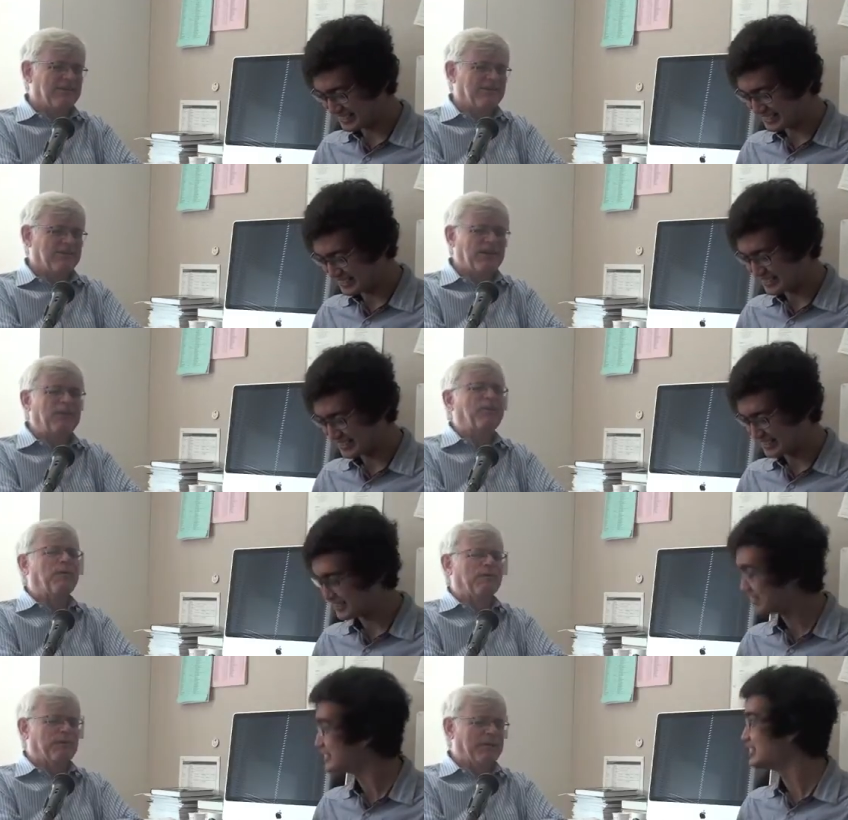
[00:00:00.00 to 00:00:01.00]
Speaker 1: there's
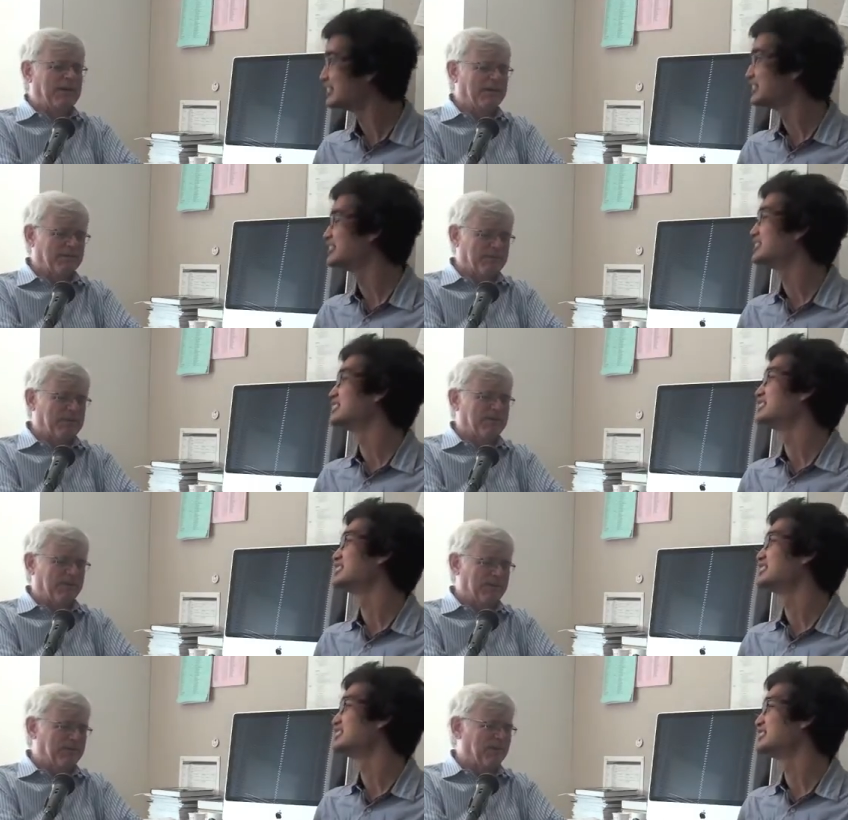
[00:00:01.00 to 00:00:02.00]
nothing wrong with basic,
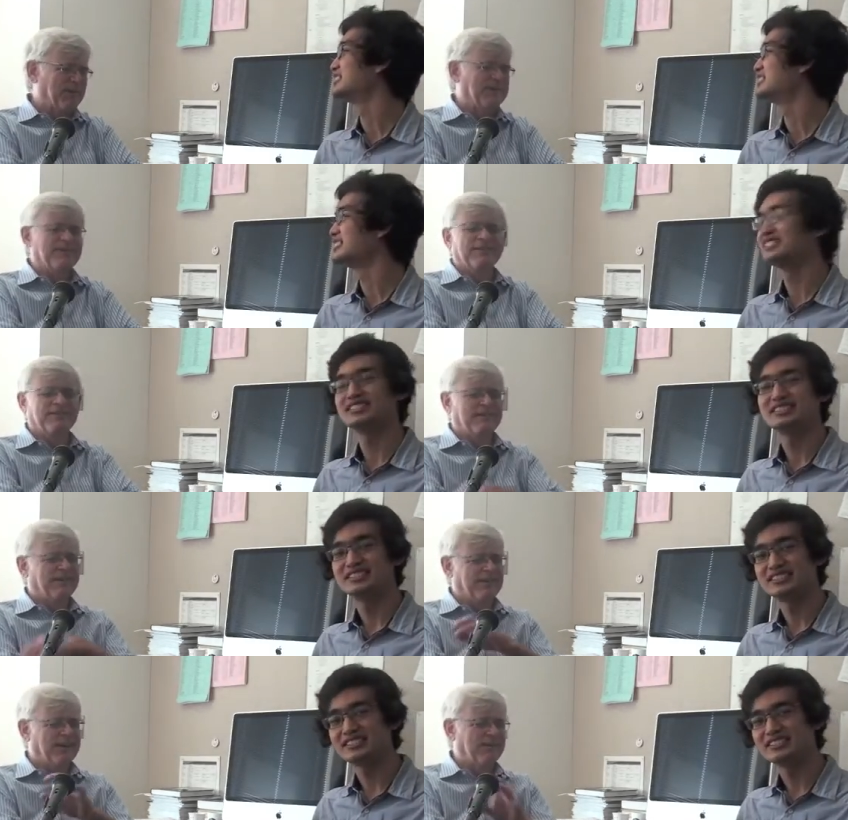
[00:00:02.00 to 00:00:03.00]
basic research.
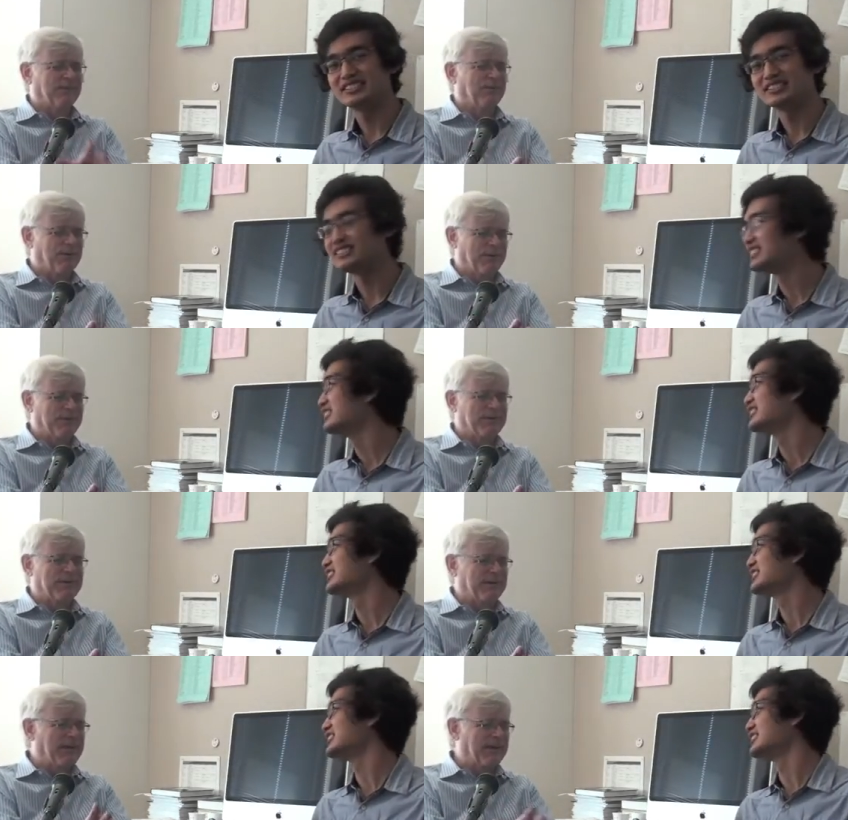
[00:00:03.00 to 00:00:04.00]
There's uh, nothing wrong
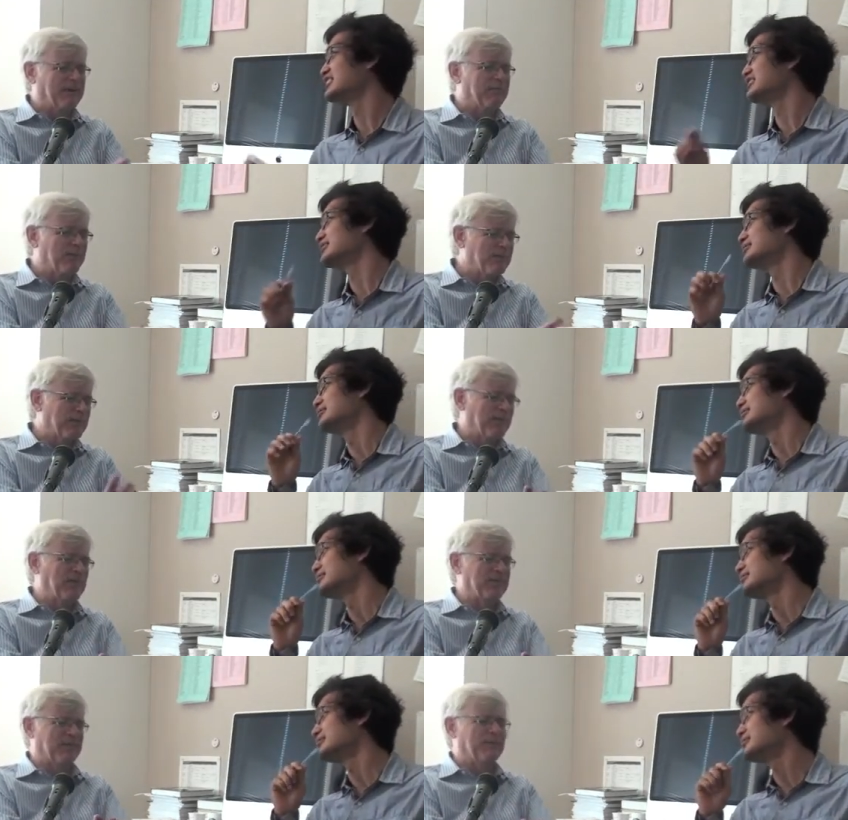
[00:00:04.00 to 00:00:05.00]
with getting
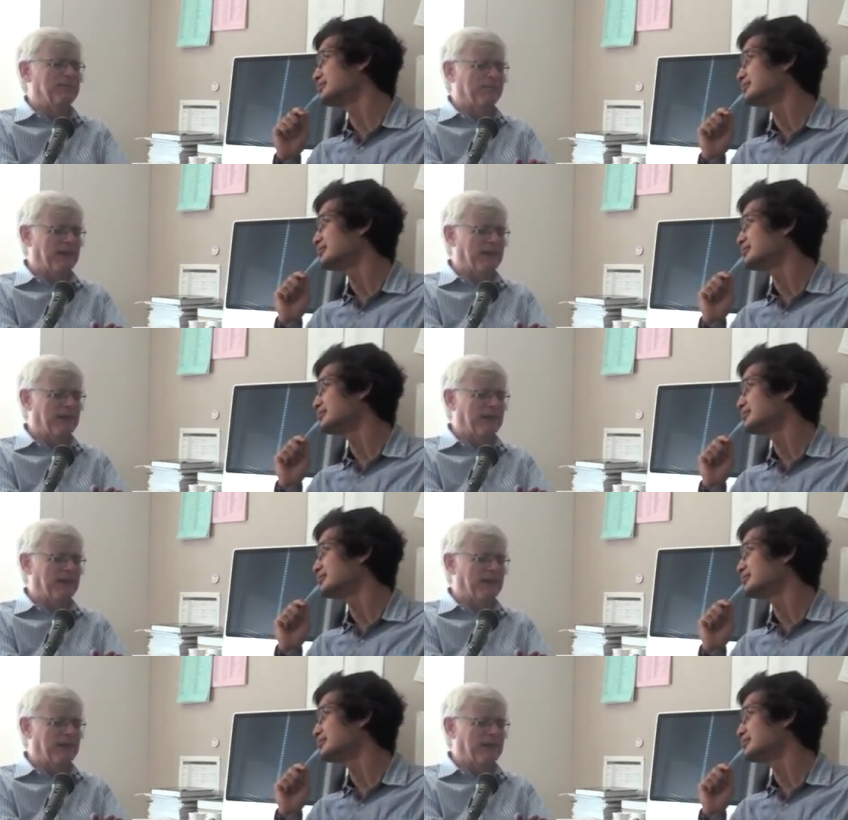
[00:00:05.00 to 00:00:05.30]
improvements in these types of